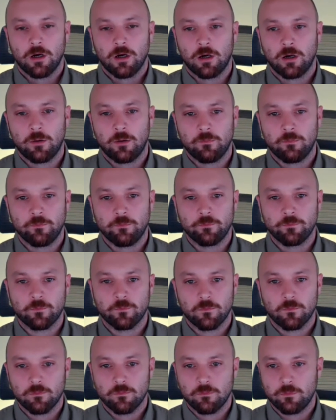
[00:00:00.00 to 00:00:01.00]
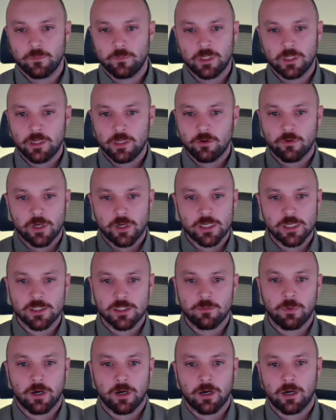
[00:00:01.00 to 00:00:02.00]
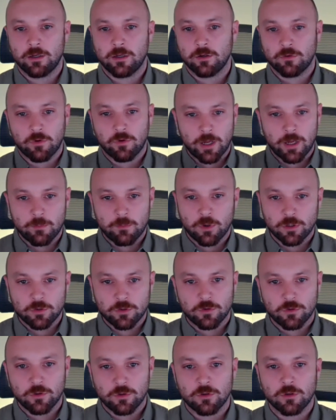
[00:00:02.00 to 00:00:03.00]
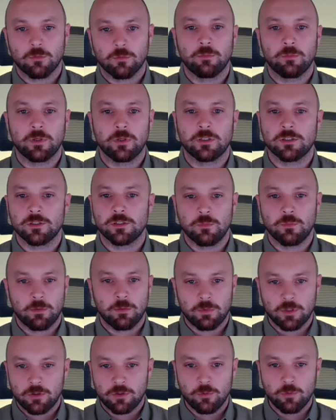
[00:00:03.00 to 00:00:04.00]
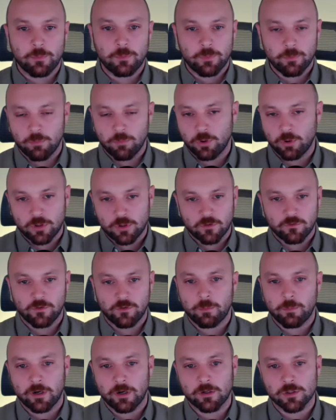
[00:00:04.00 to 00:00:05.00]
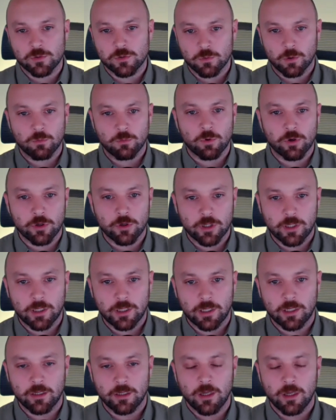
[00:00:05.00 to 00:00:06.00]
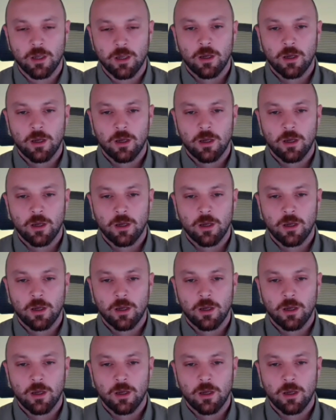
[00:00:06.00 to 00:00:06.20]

um, being raised by a grandmother because maybe two, both of the parents were working,